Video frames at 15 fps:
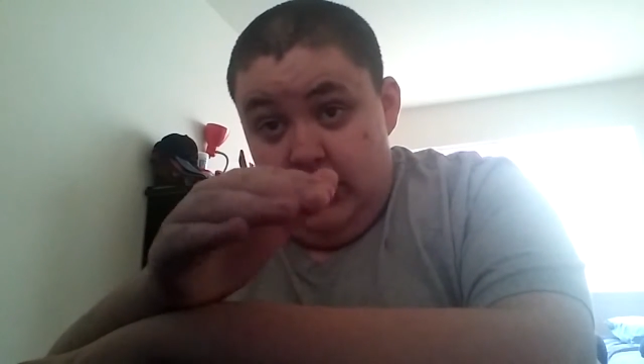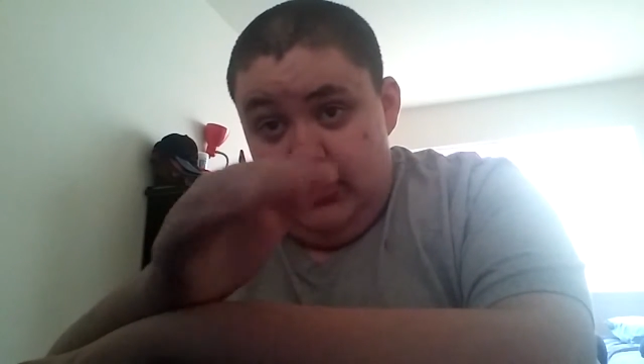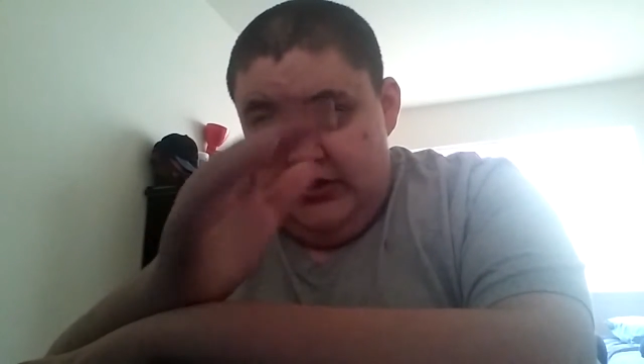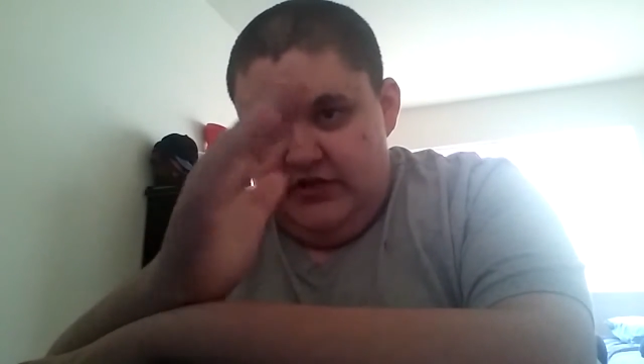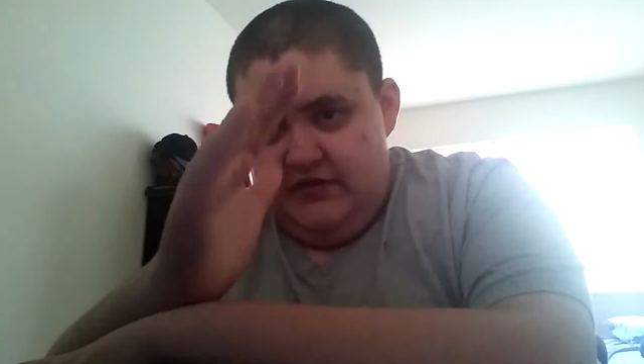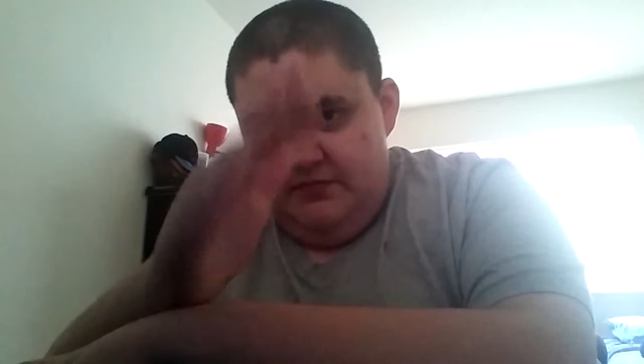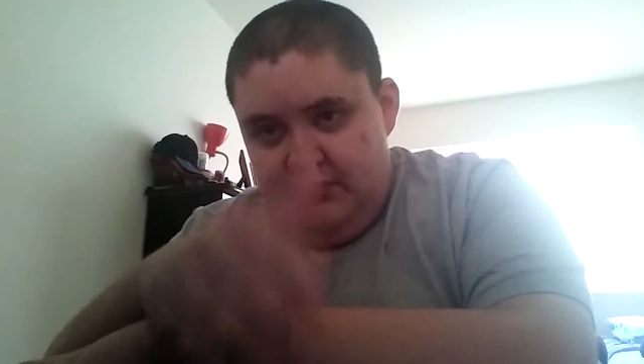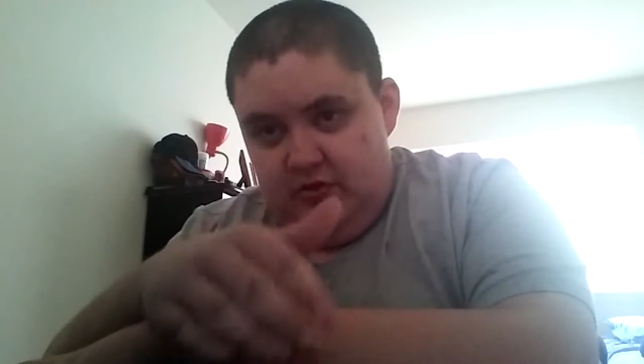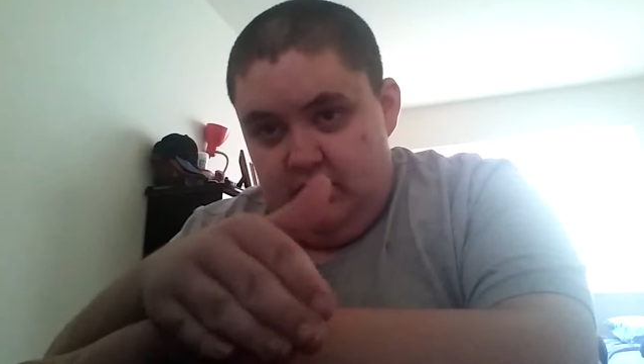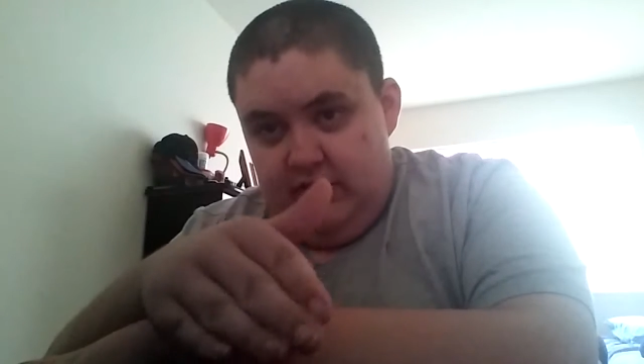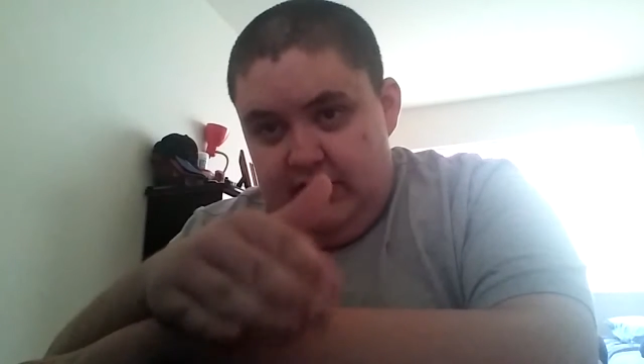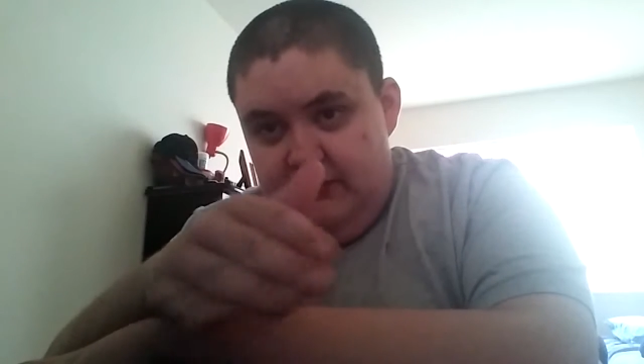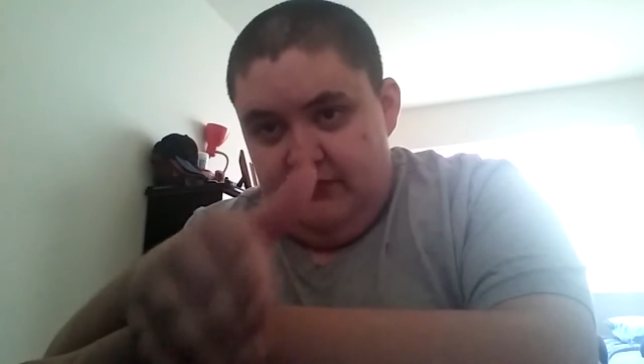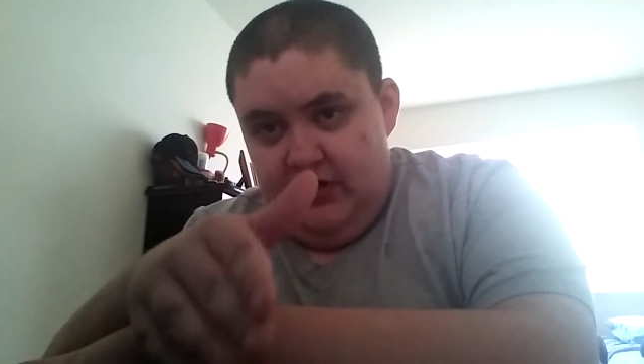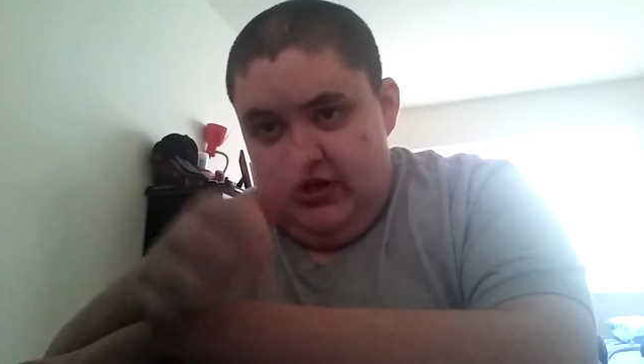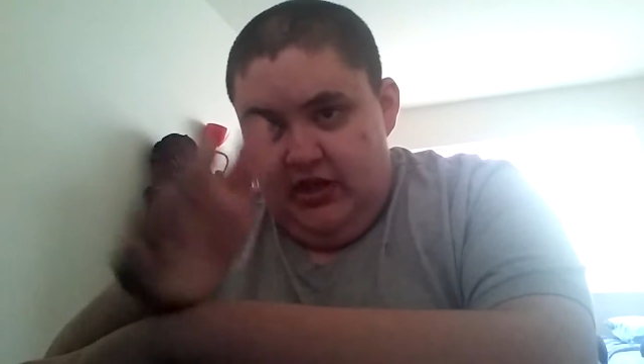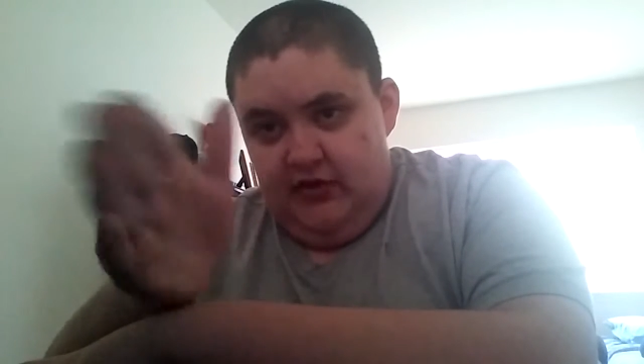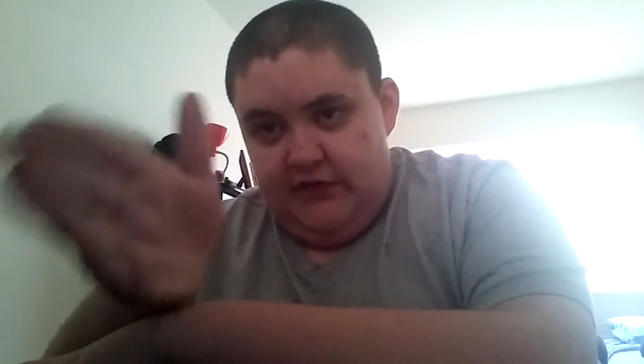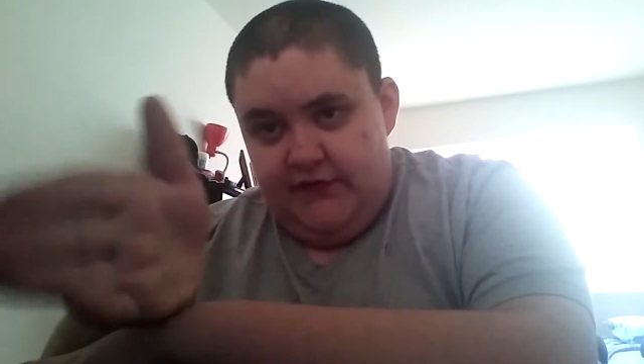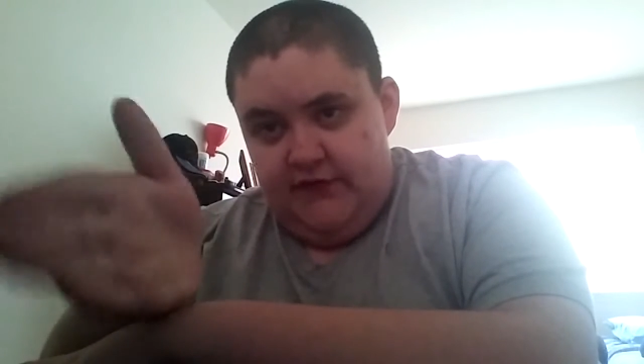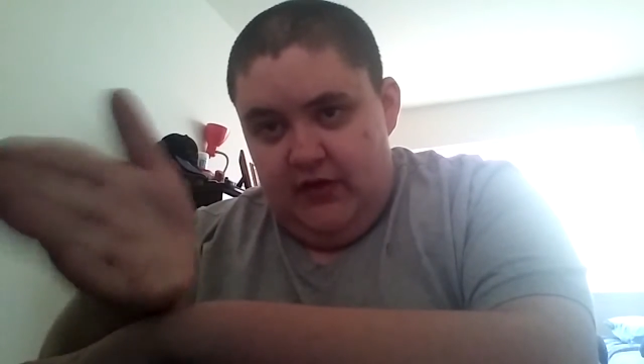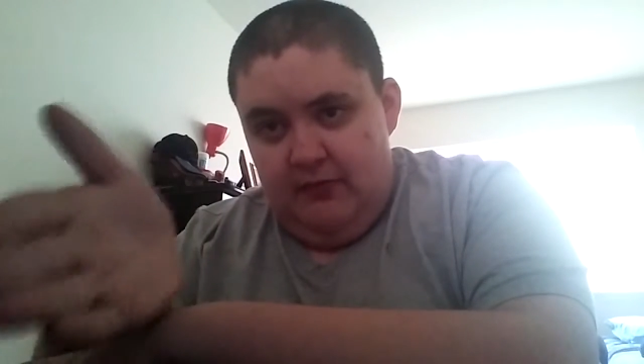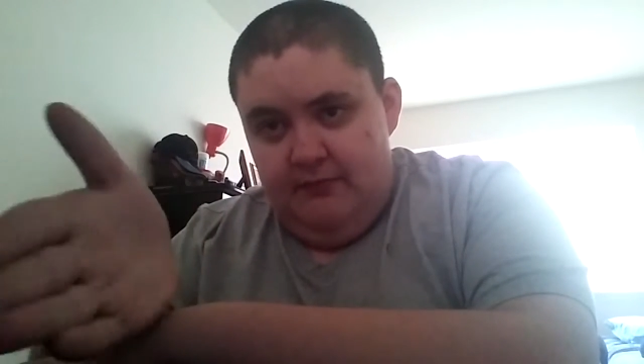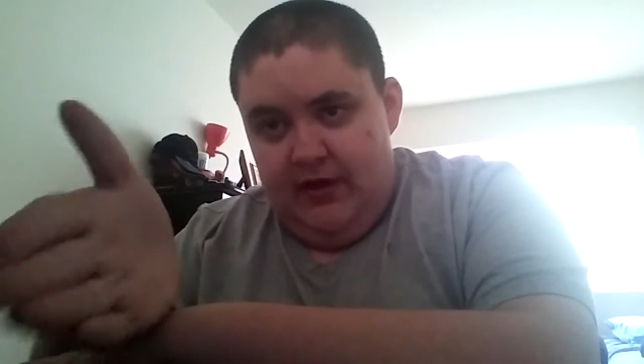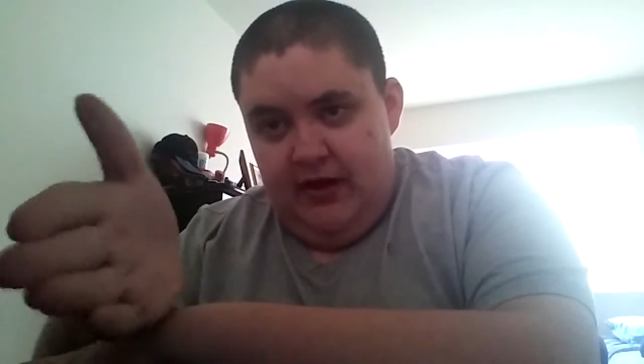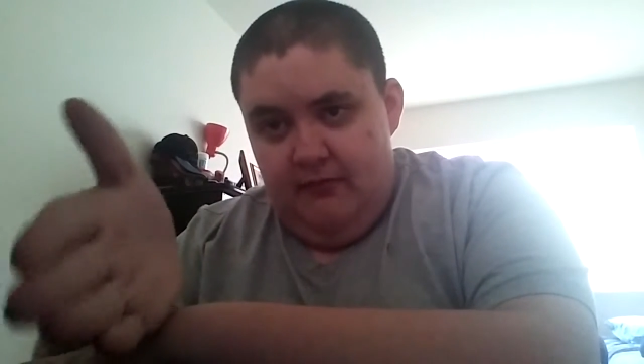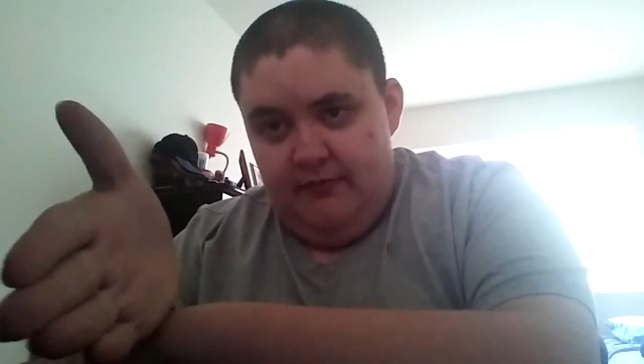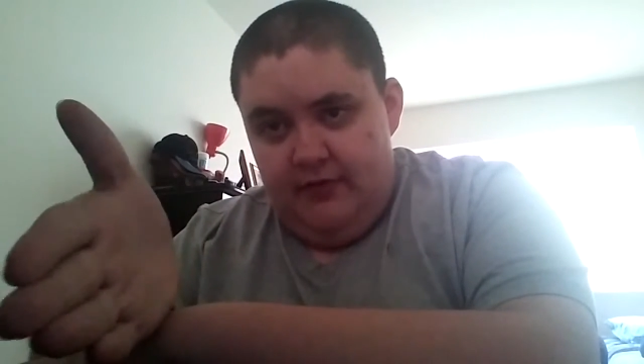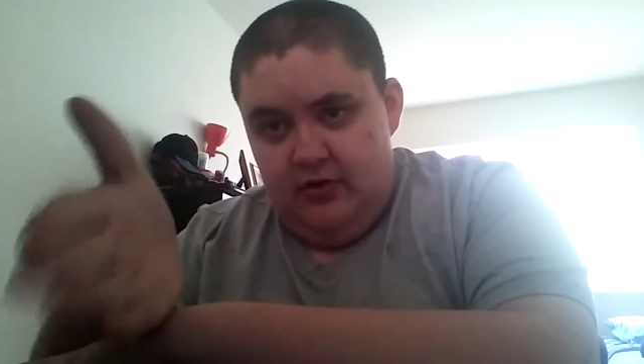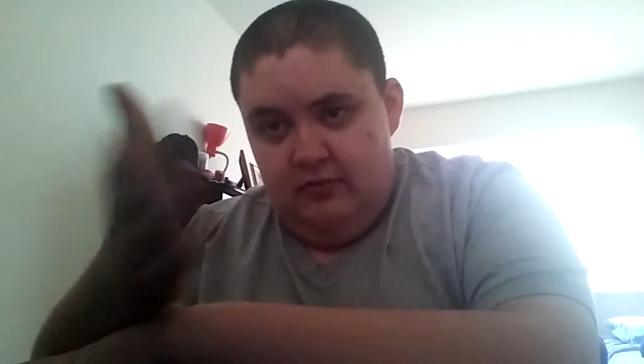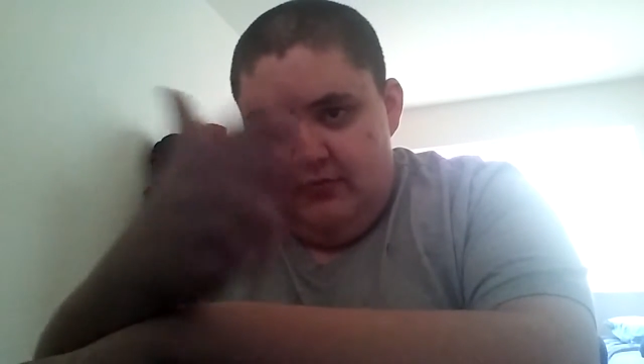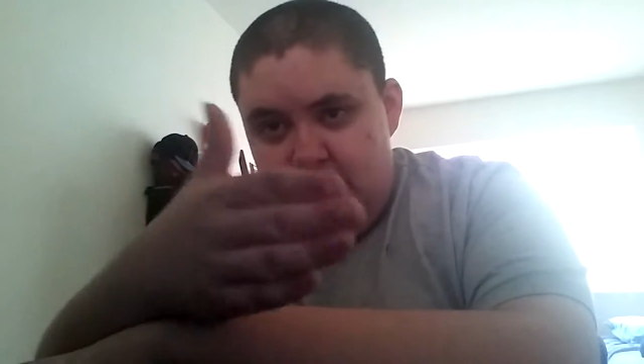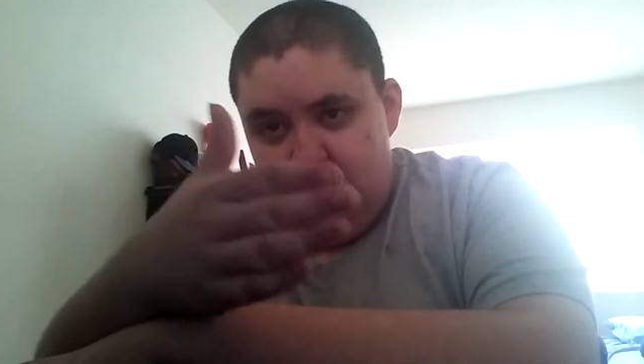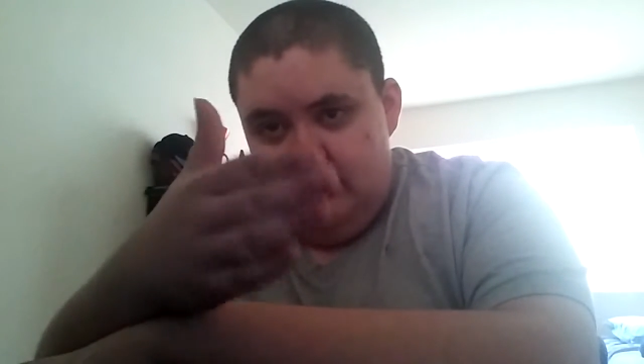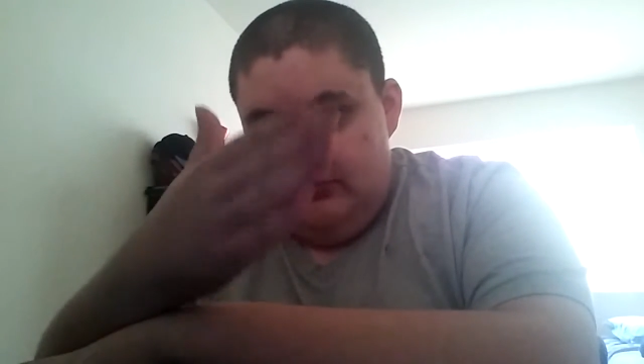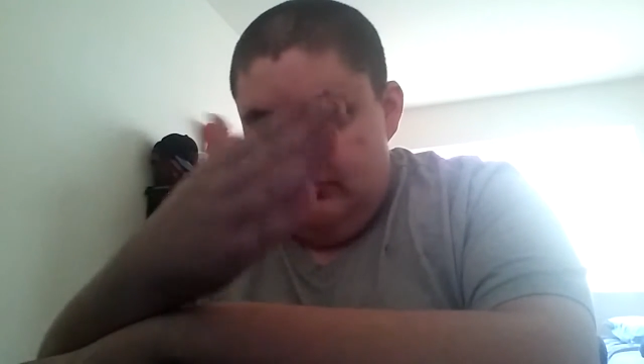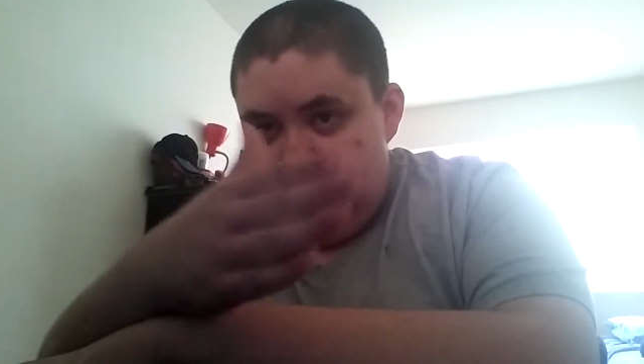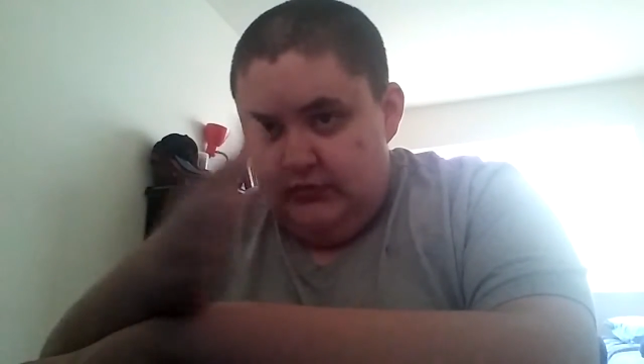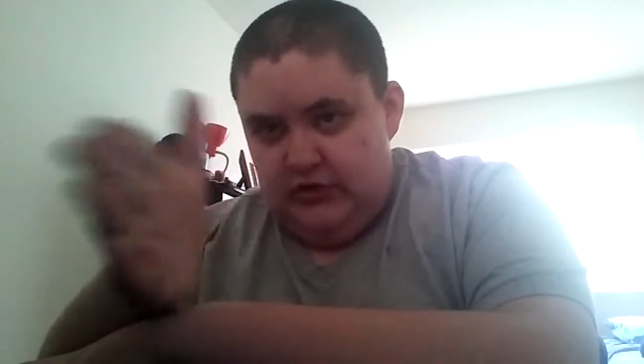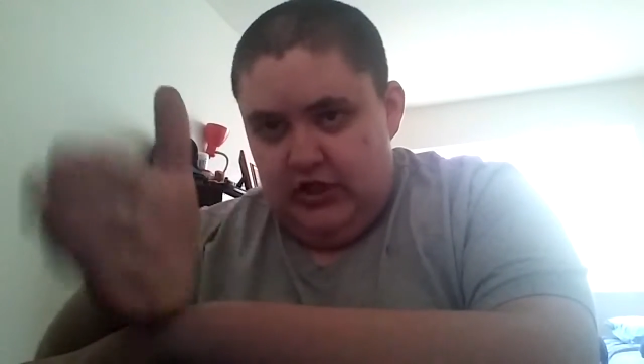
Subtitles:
Just recording videos from my room and